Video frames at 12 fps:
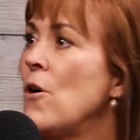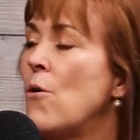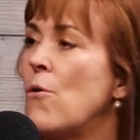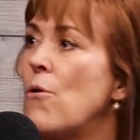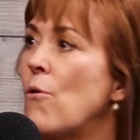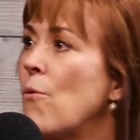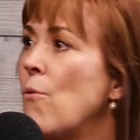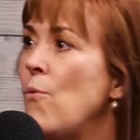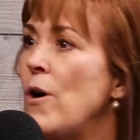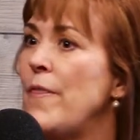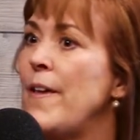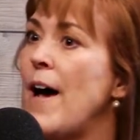
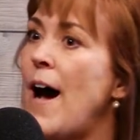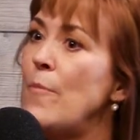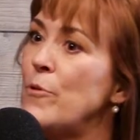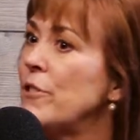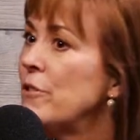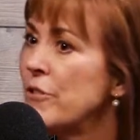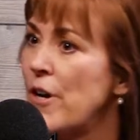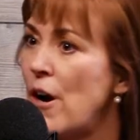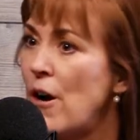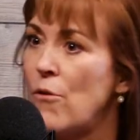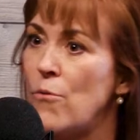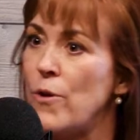what the options
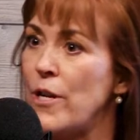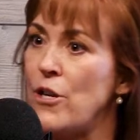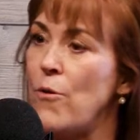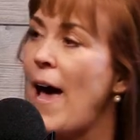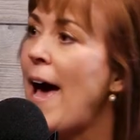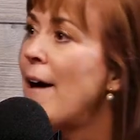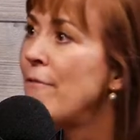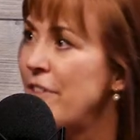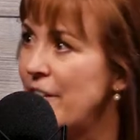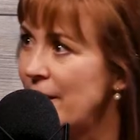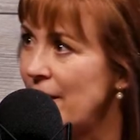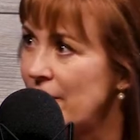are when you have
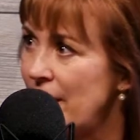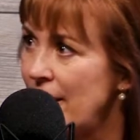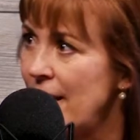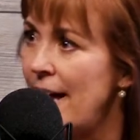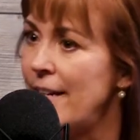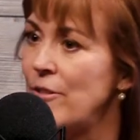feelings like that.